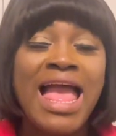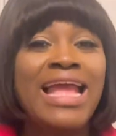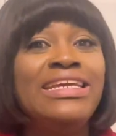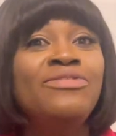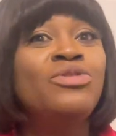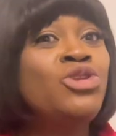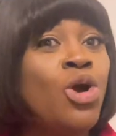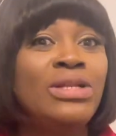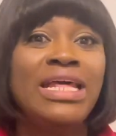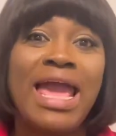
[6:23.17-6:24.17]
I didn't even
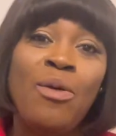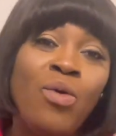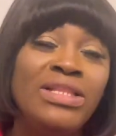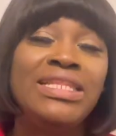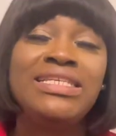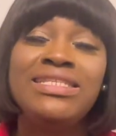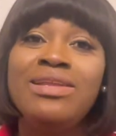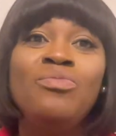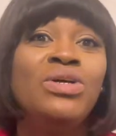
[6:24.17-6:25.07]
know that I want this thing.